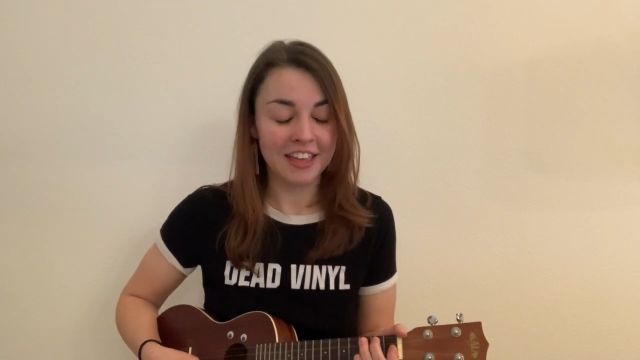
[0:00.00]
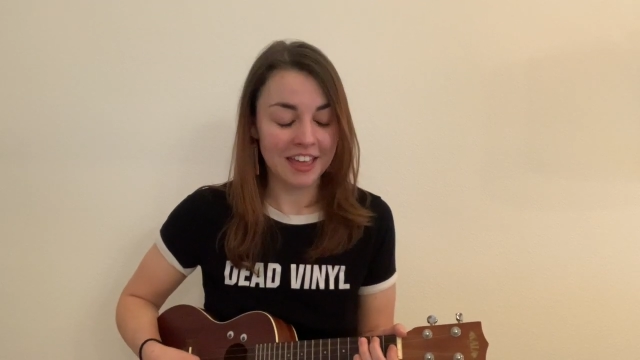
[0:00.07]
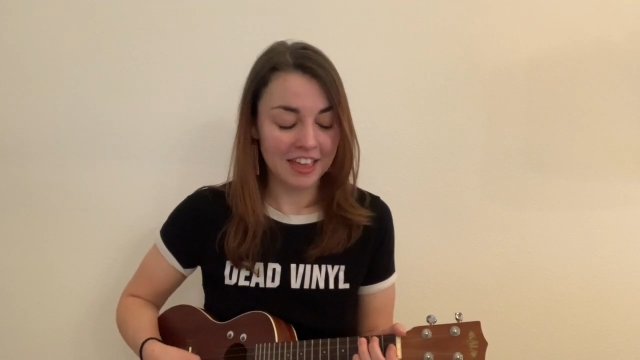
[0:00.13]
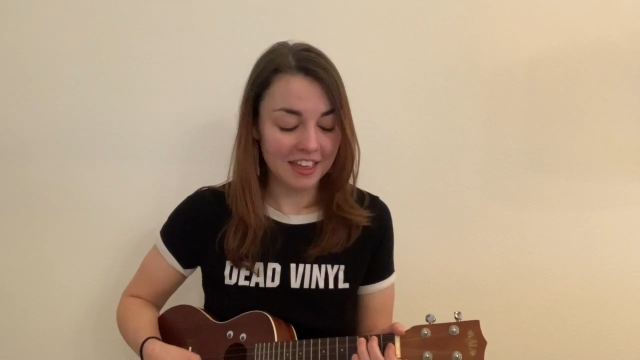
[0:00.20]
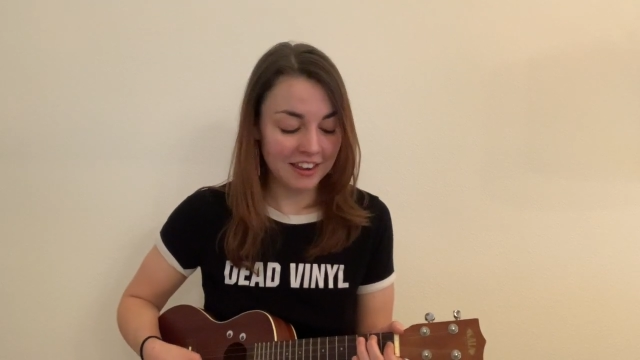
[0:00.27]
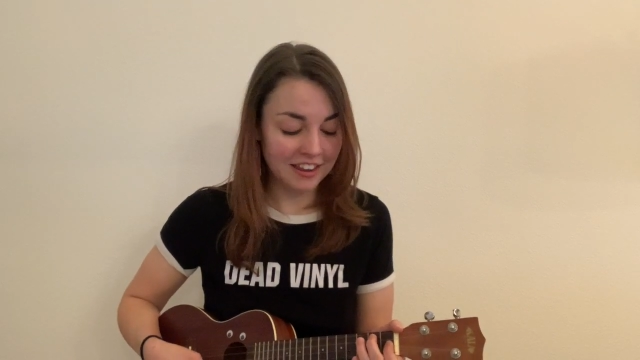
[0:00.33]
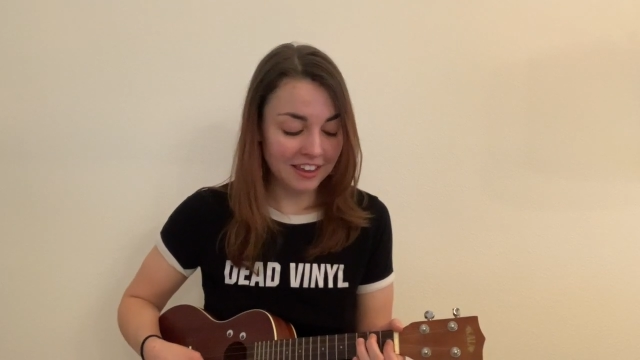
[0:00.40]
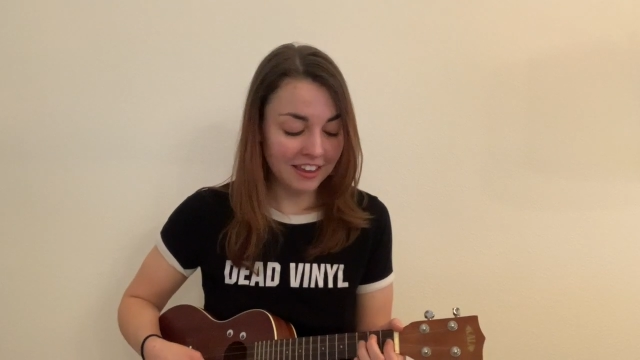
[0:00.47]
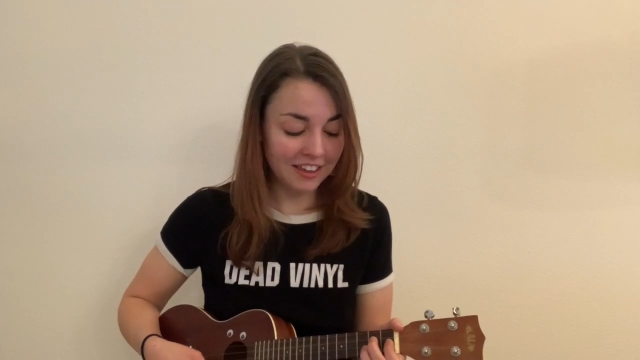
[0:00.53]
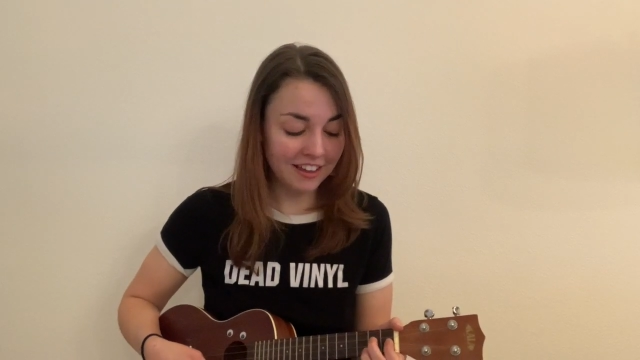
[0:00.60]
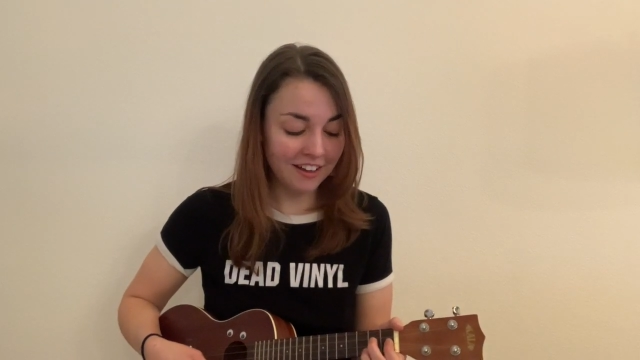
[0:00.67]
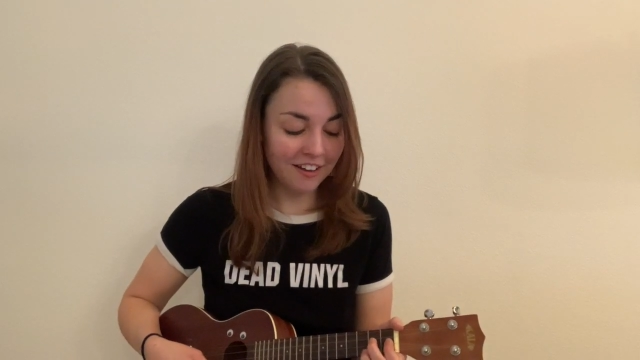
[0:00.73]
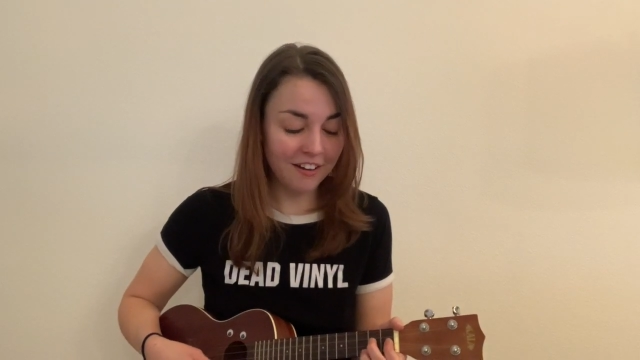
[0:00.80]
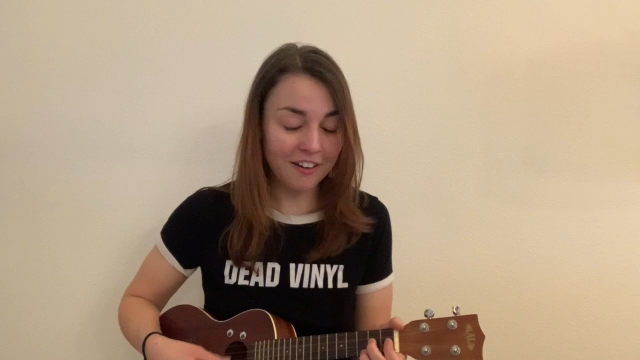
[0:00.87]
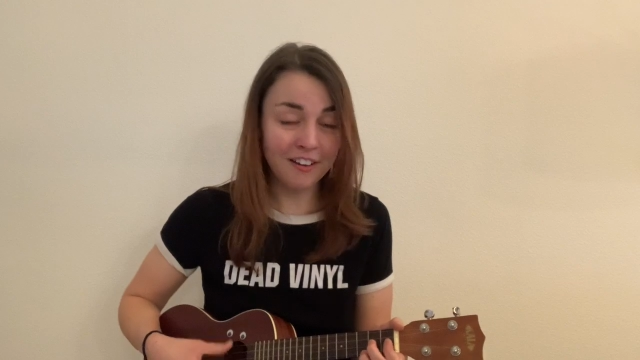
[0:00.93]
any
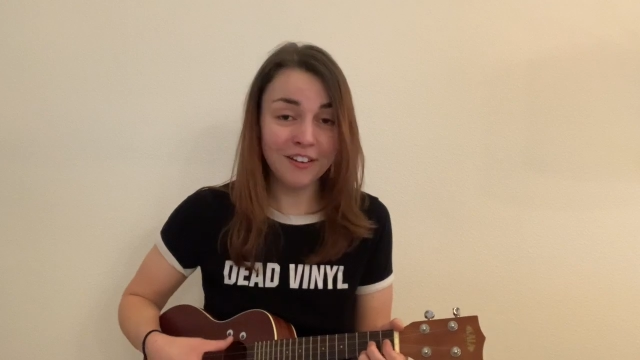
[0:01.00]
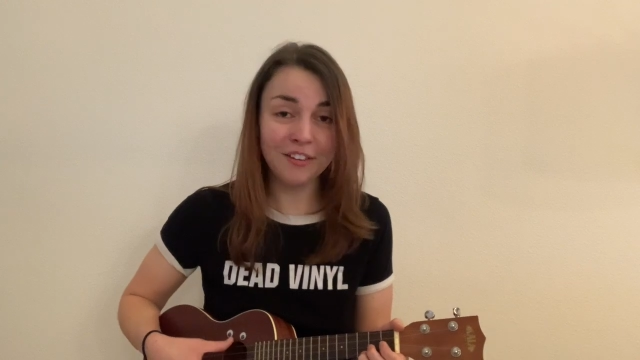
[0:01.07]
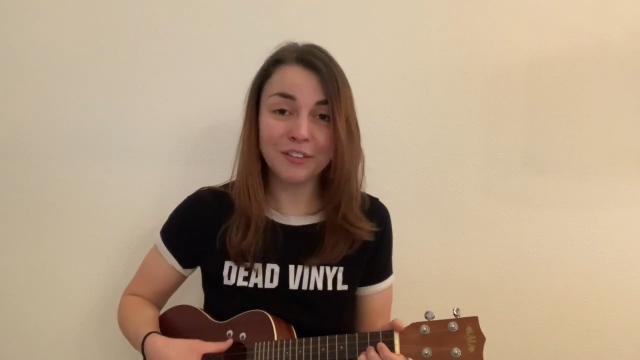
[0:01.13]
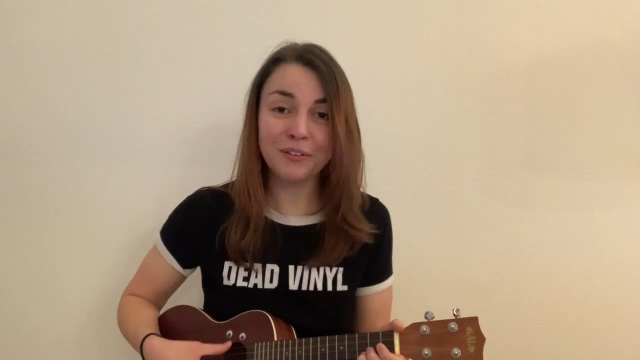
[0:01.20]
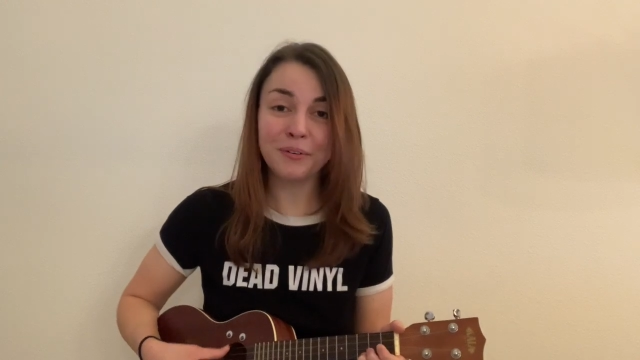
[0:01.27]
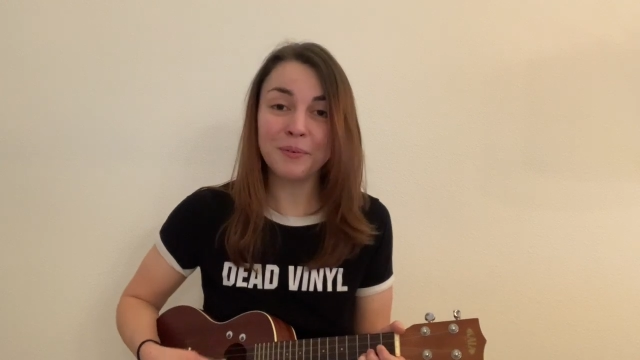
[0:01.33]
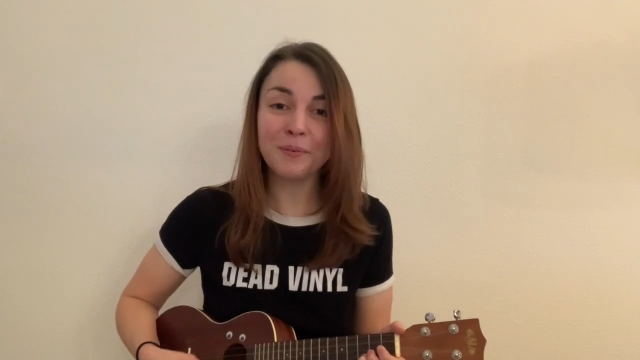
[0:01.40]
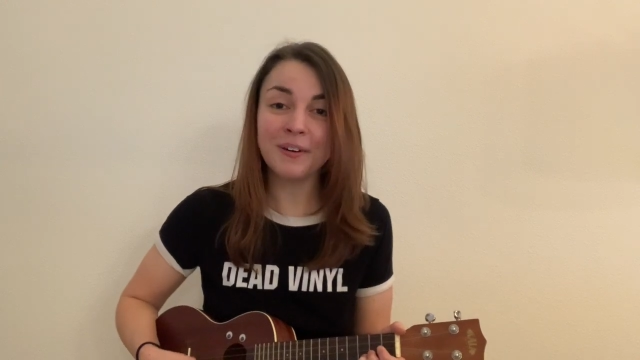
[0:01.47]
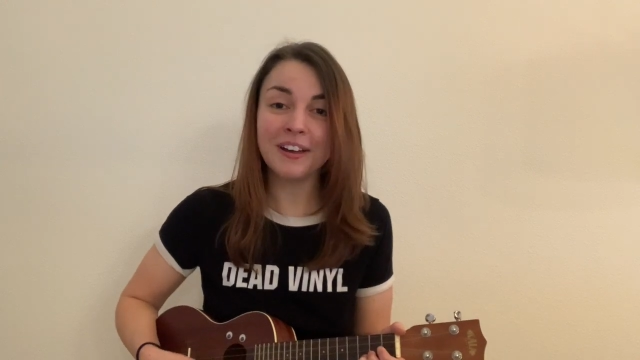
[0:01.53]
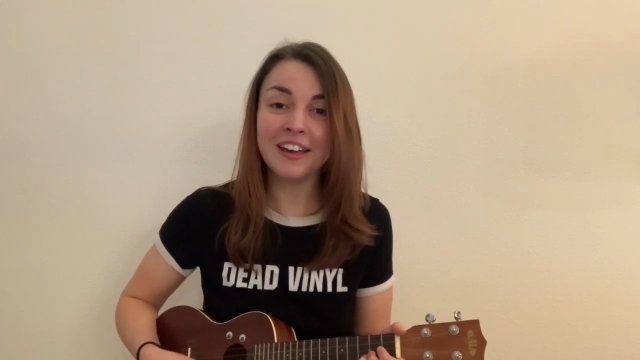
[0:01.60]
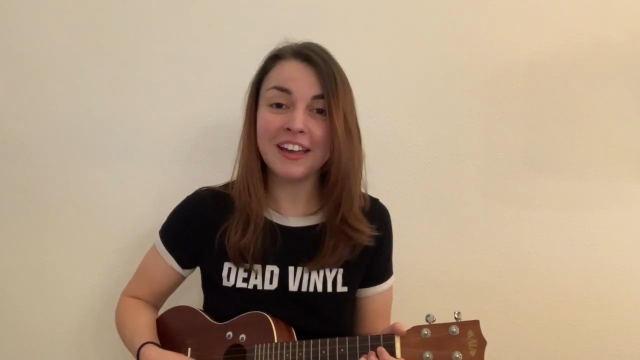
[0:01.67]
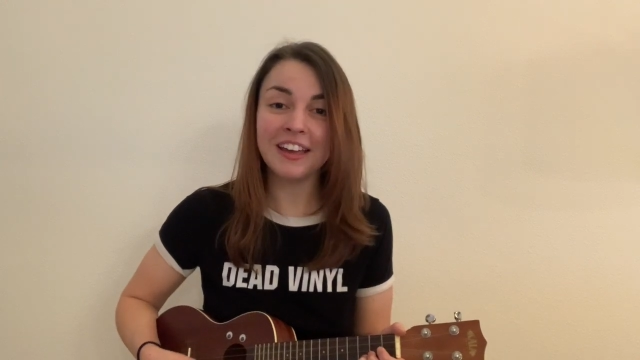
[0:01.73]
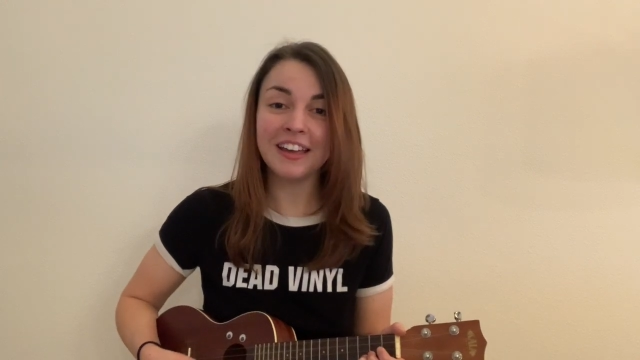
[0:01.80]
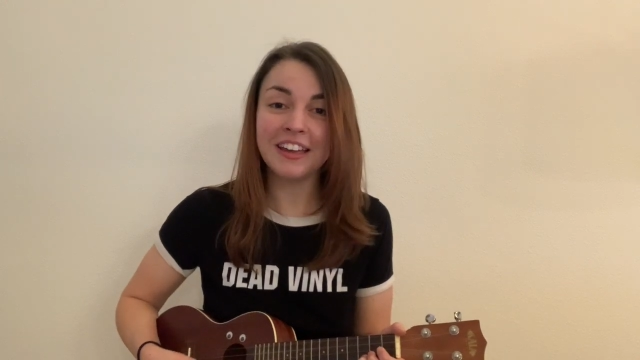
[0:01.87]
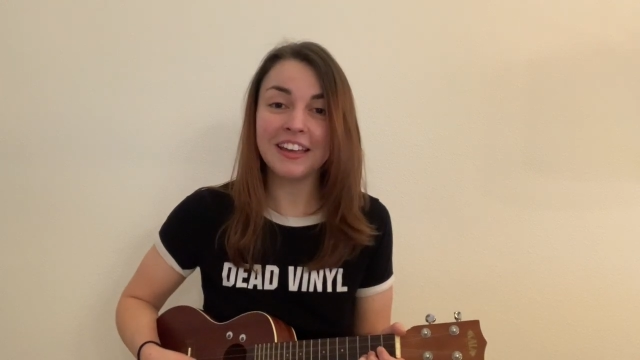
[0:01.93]
other
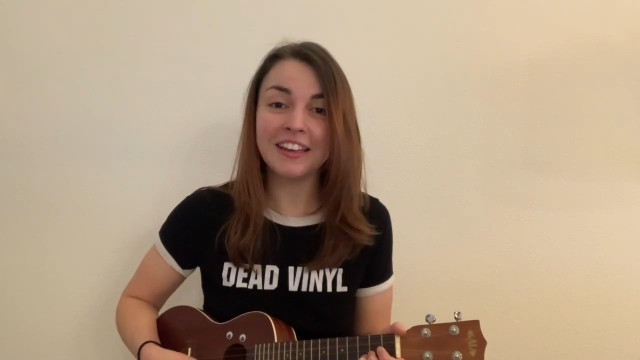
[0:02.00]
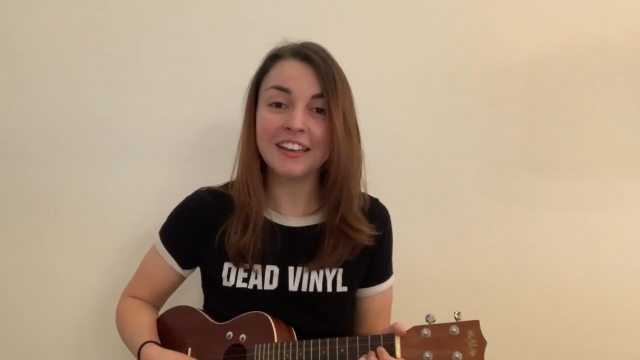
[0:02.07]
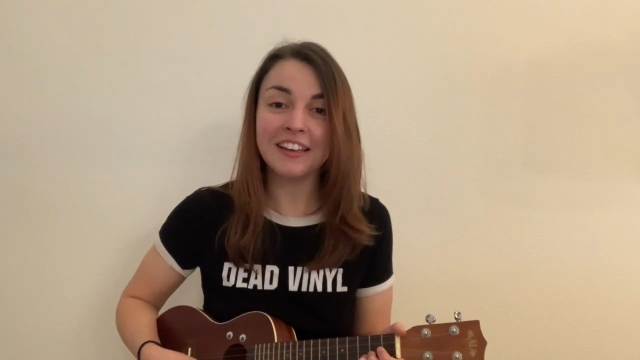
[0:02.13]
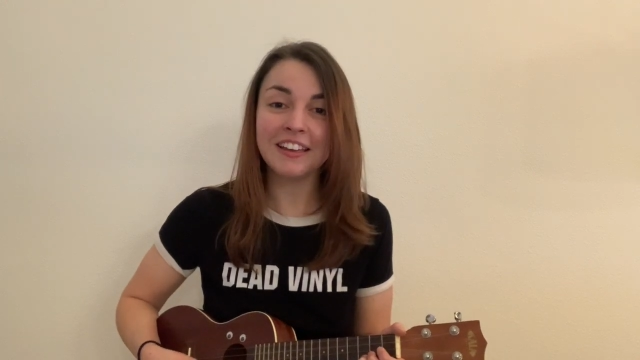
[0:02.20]
way.